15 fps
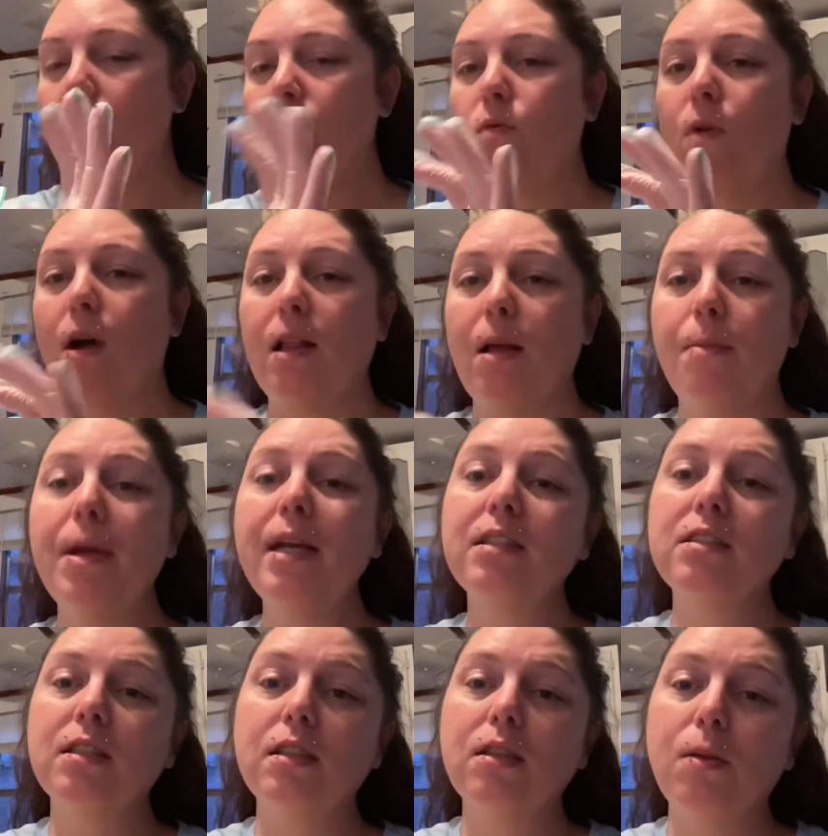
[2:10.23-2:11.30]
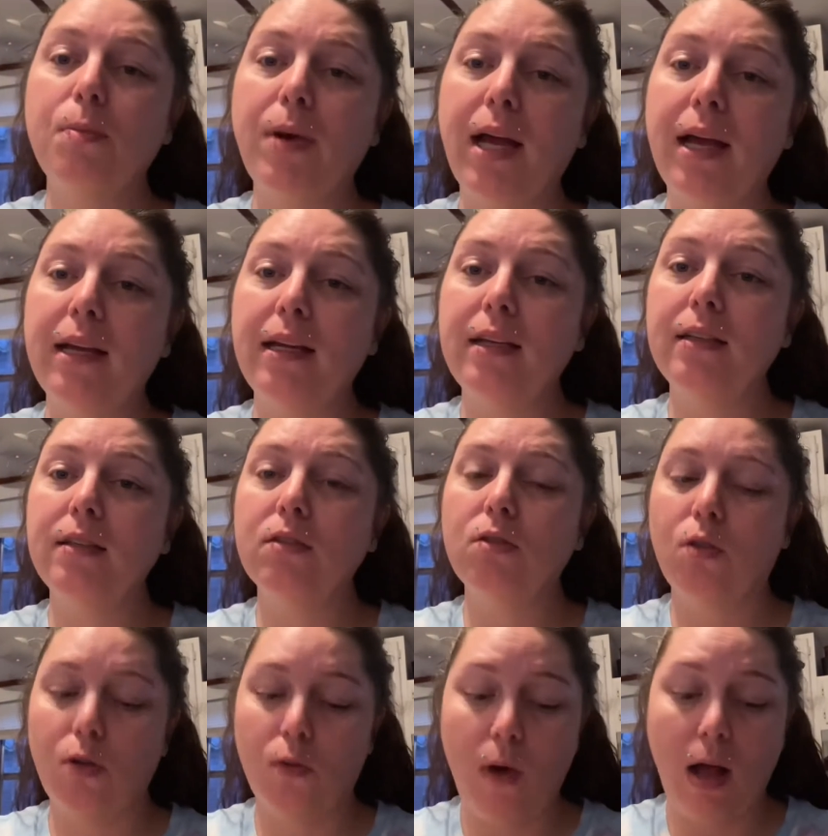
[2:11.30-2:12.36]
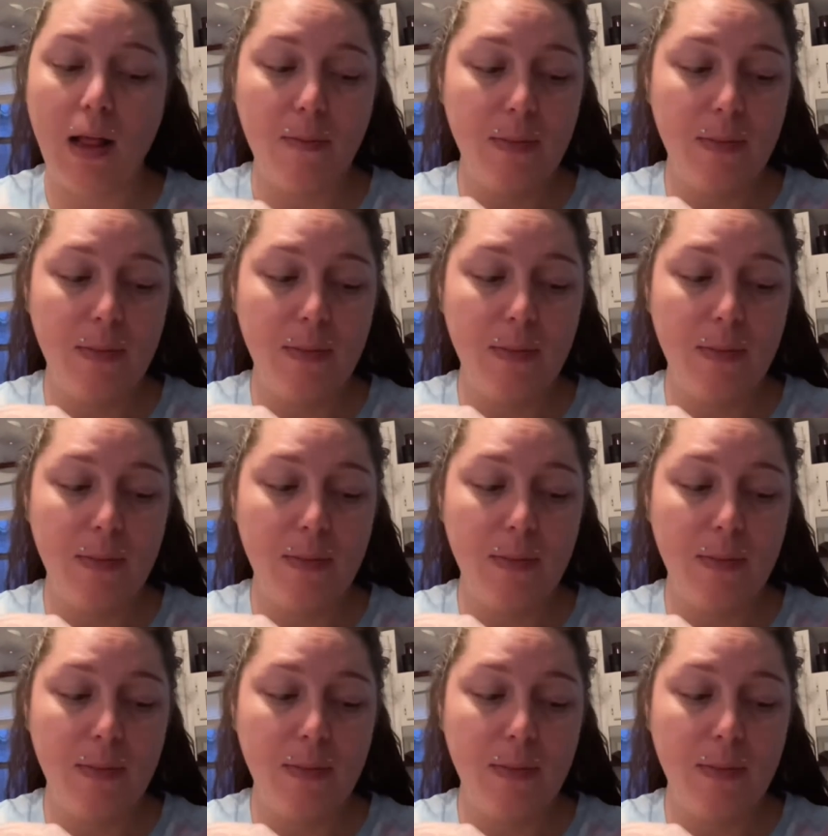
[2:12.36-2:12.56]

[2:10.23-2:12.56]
while I'm mixing the paint, or while I'm